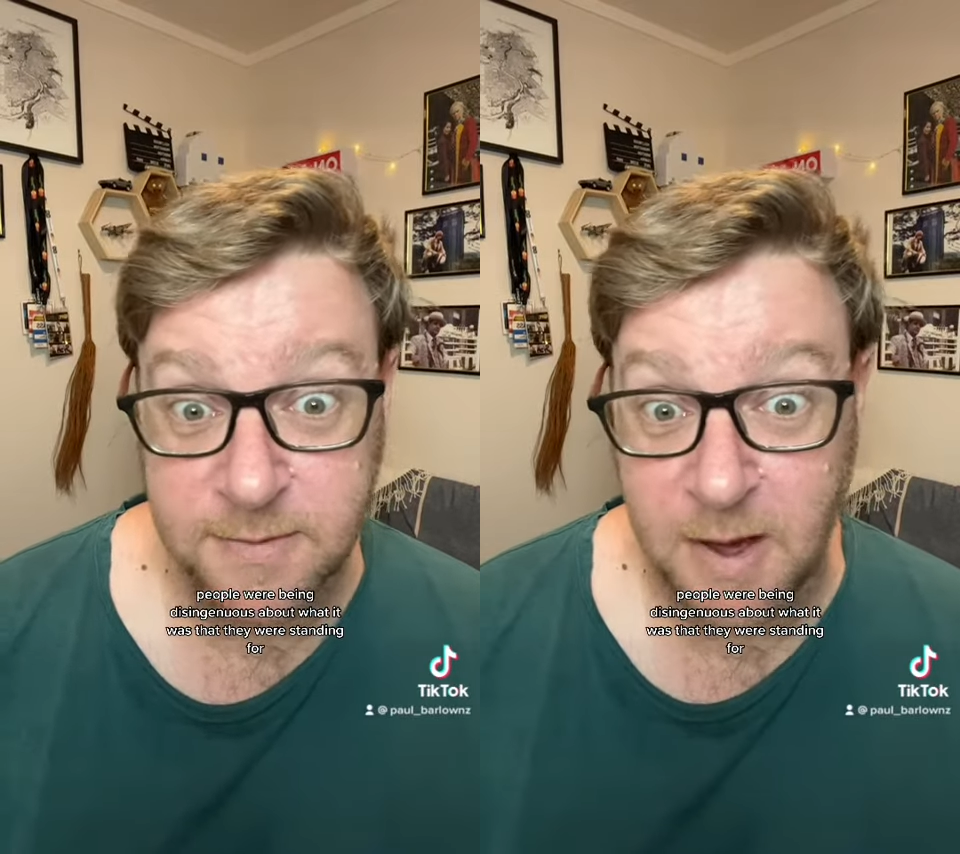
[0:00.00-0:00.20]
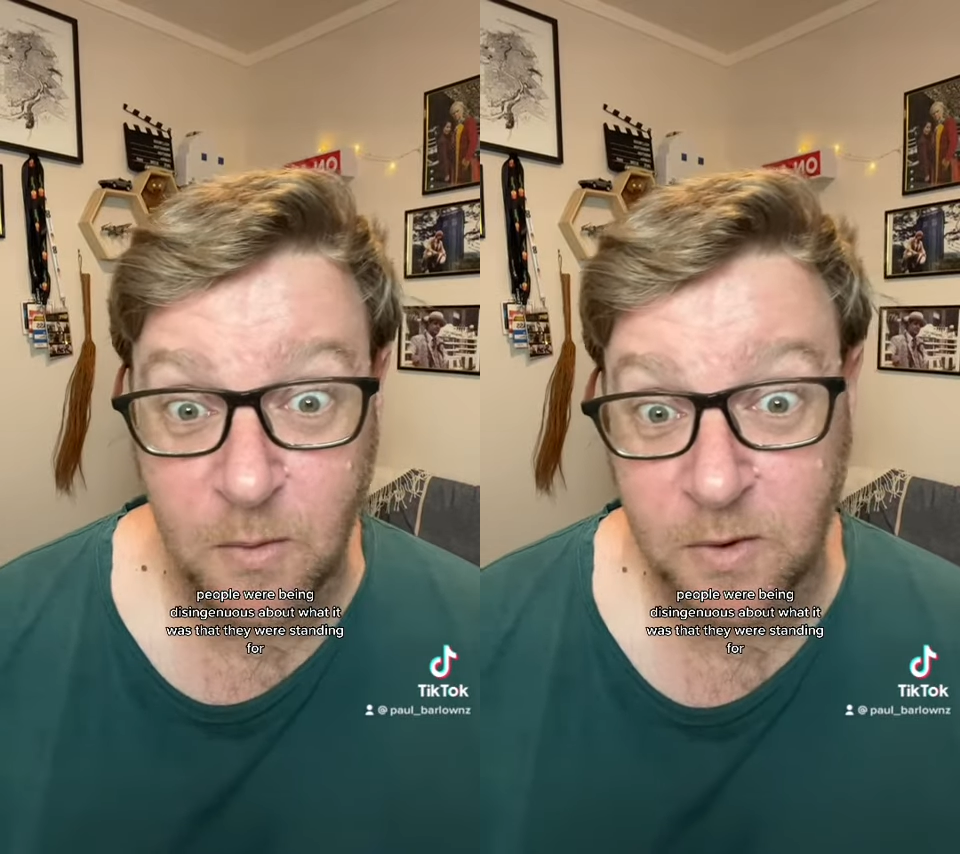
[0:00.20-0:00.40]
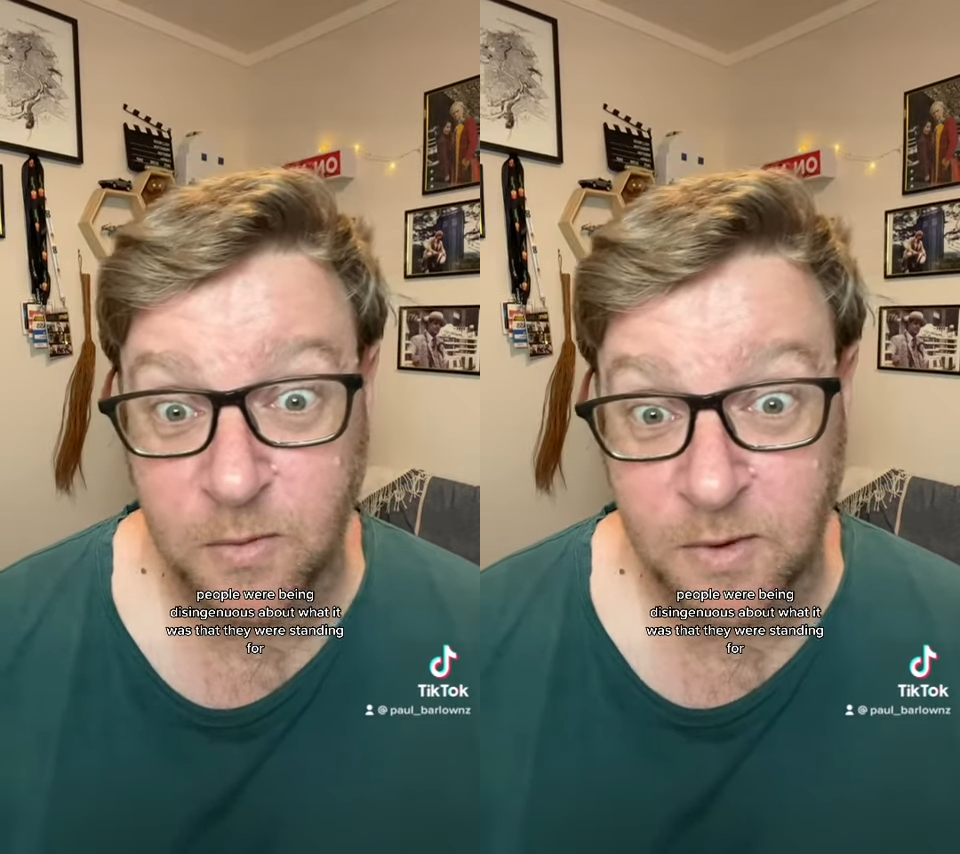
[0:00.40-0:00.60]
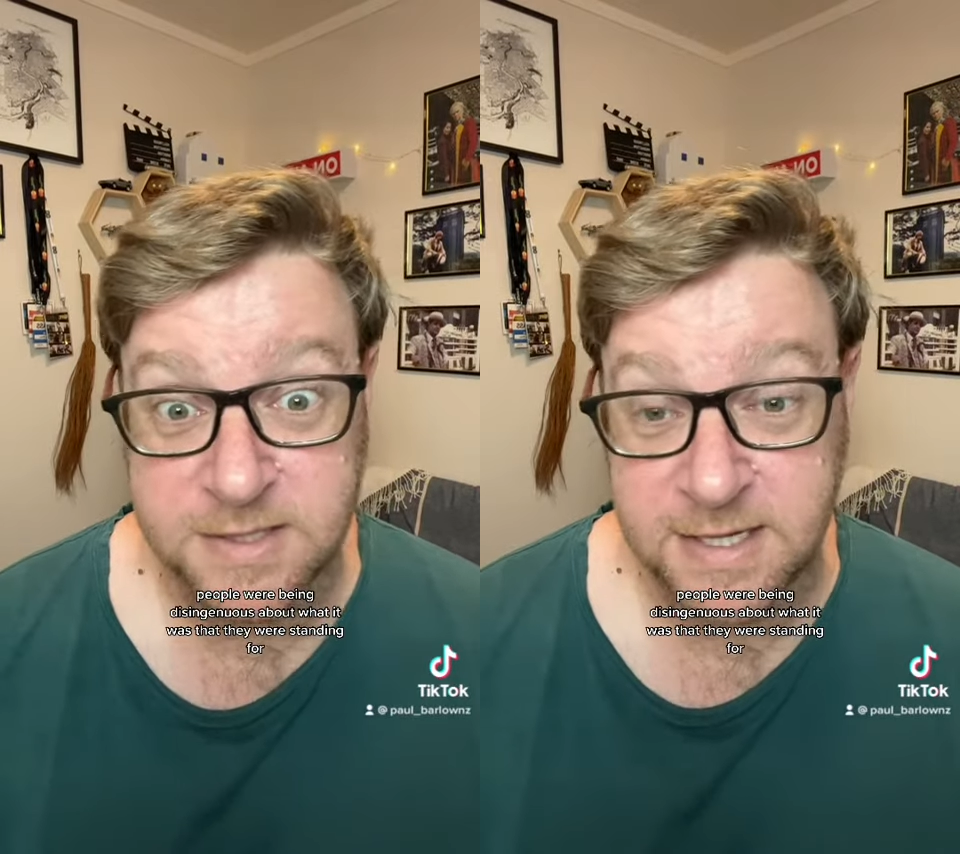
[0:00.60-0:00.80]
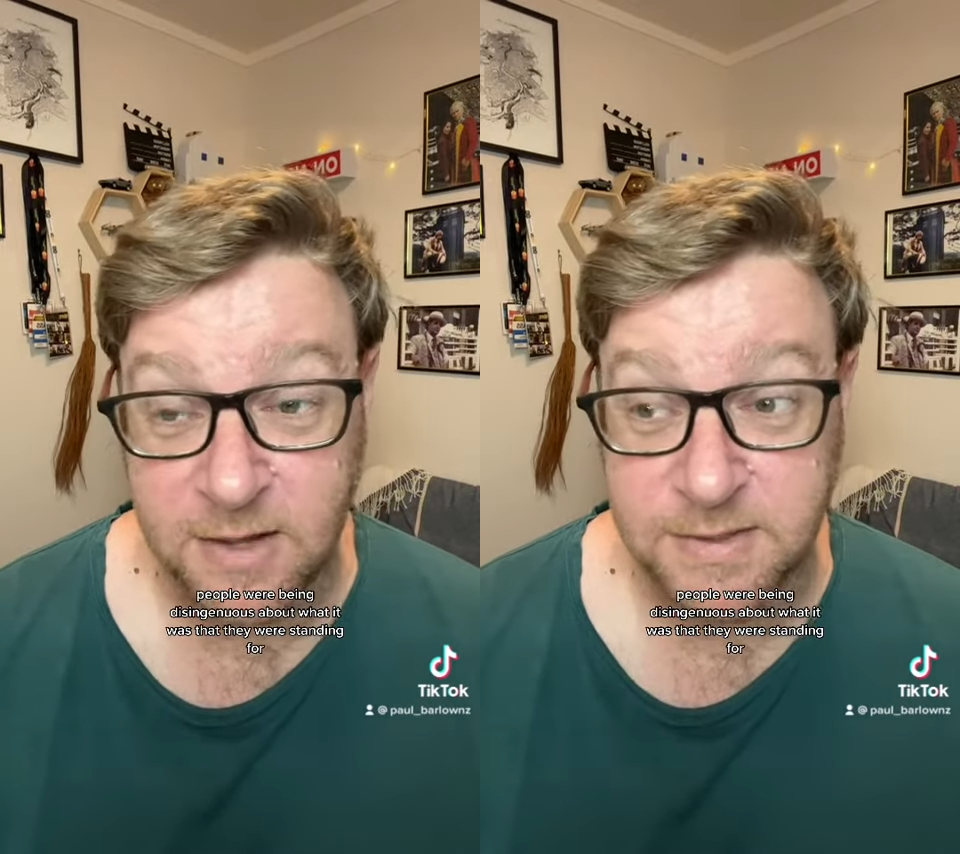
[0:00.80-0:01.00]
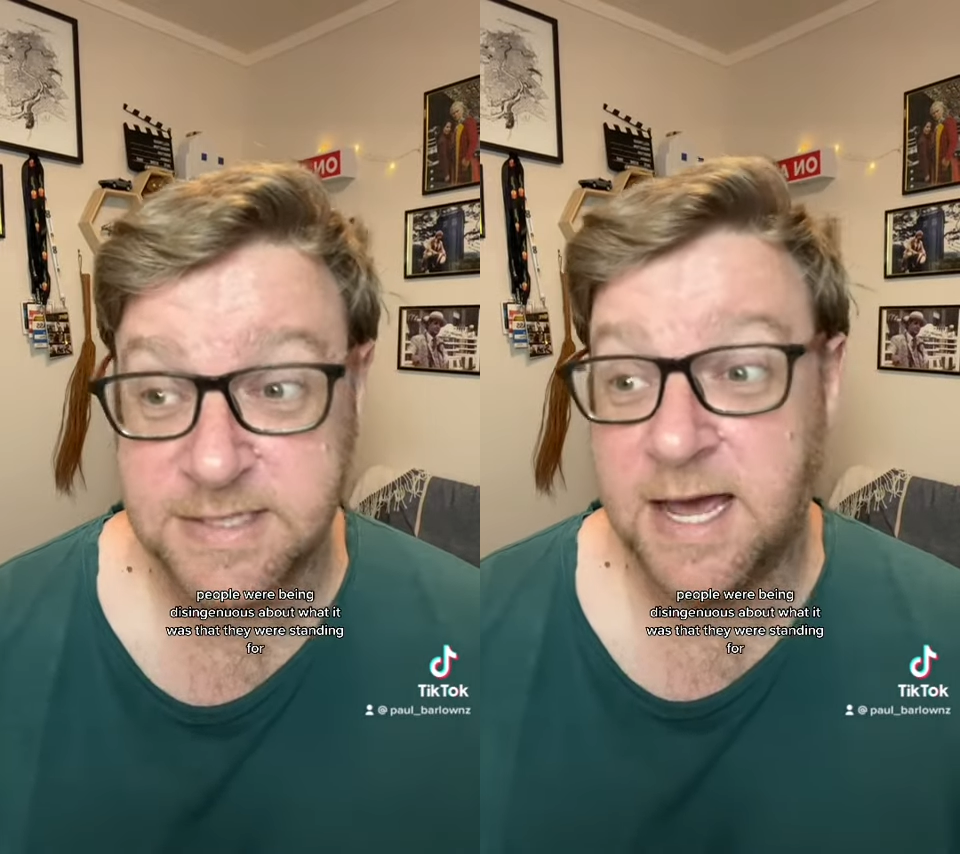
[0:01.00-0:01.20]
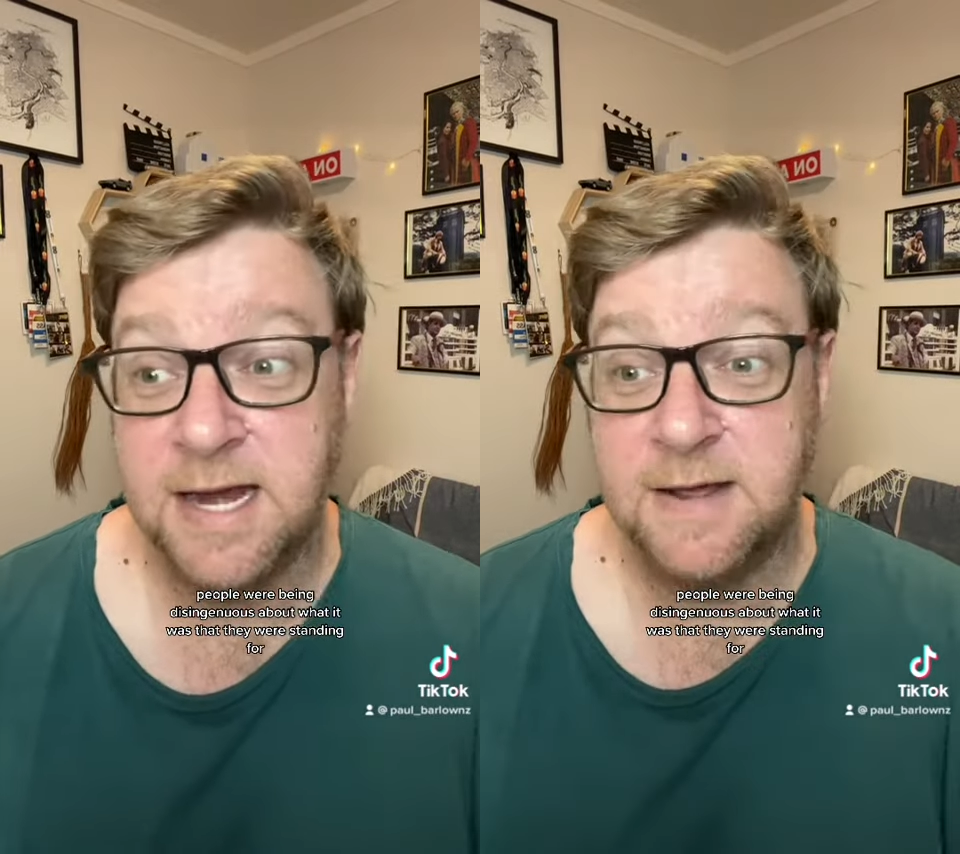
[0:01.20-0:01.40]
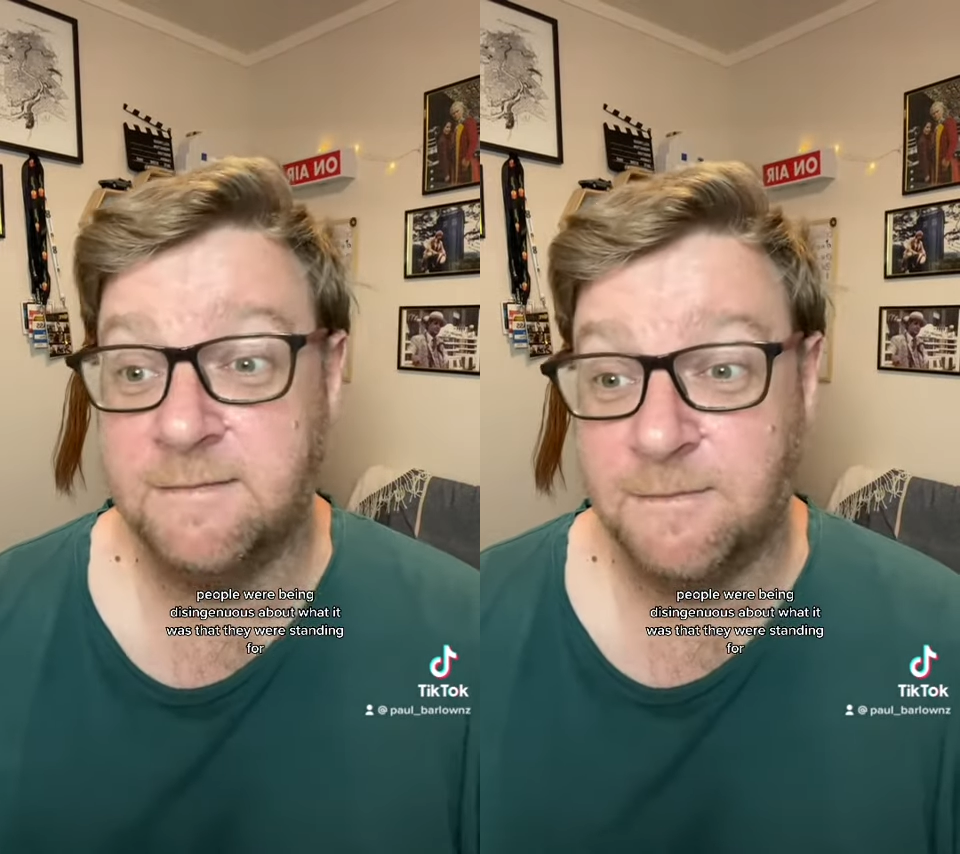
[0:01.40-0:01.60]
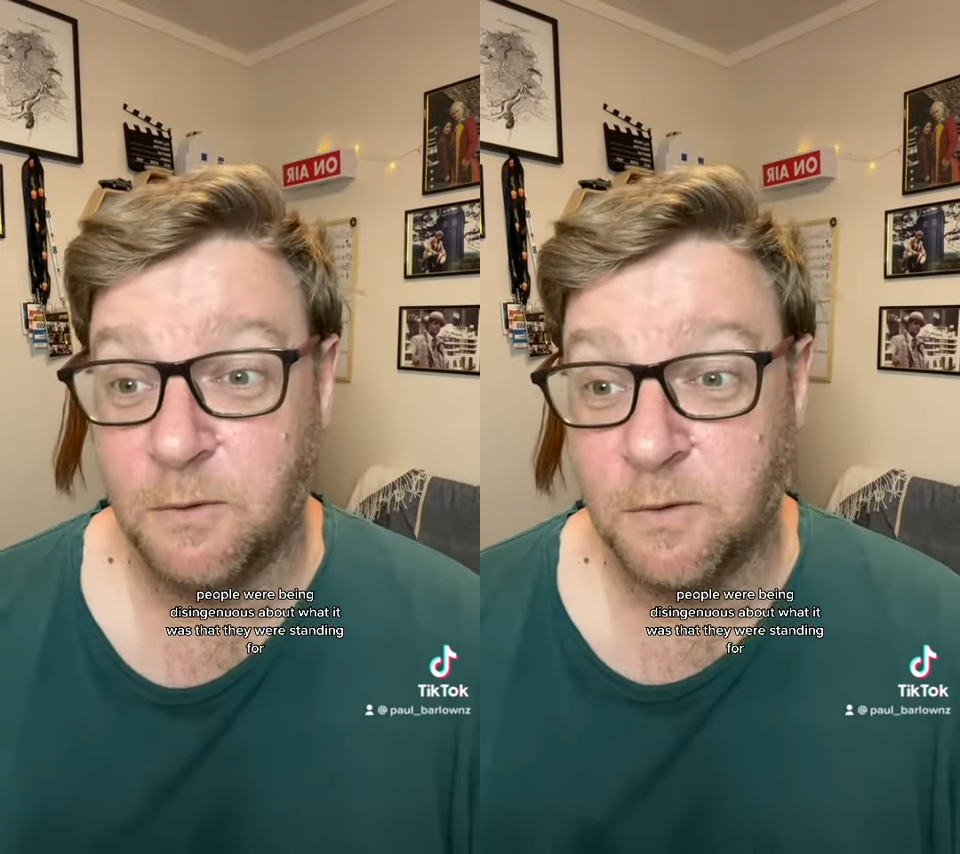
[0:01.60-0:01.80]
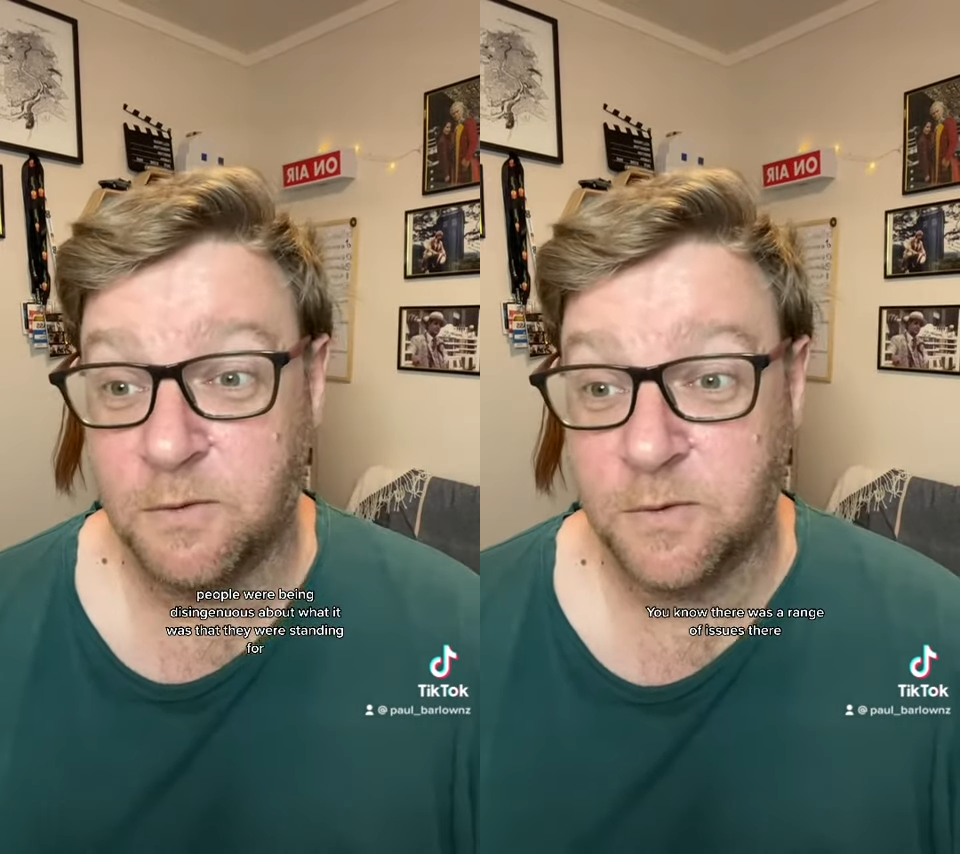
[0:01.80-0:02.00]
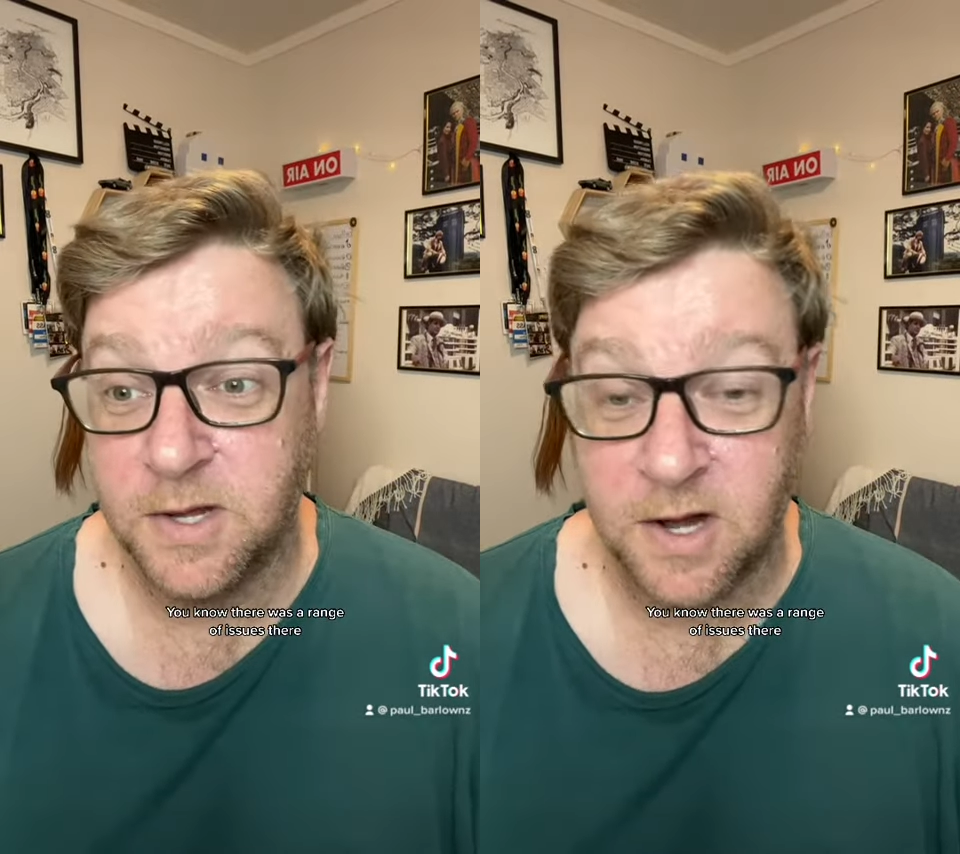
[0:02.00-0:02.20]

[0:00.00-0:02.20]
about what it was that they were standing for.